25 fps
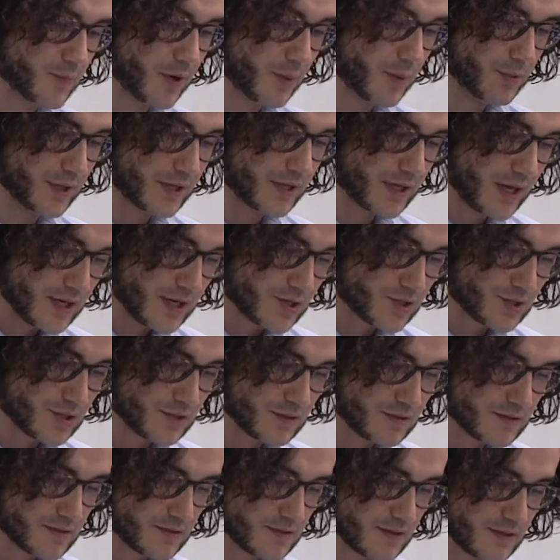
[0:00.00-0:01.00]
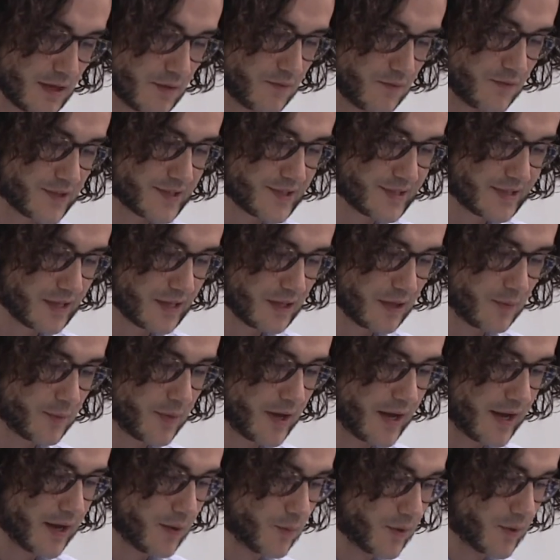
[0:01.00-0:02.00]
publications and for
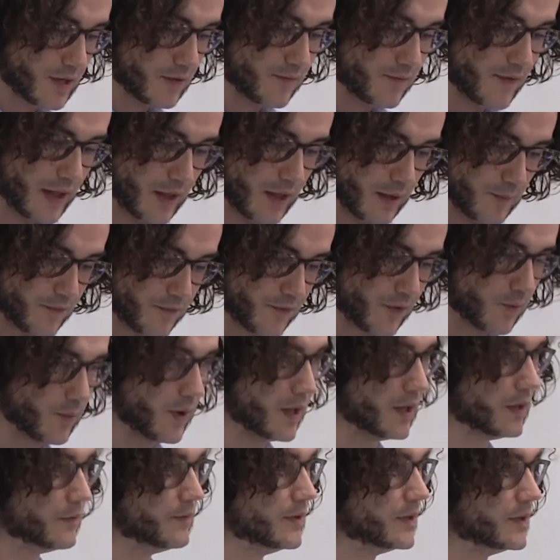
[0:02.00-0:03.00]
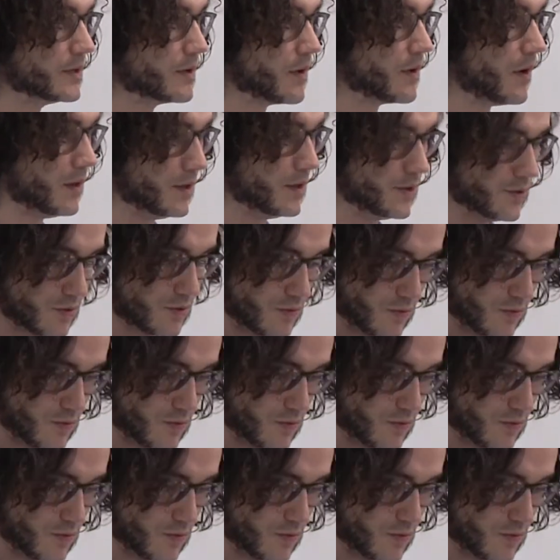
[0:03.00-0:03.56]
syllabi we develop for relevant college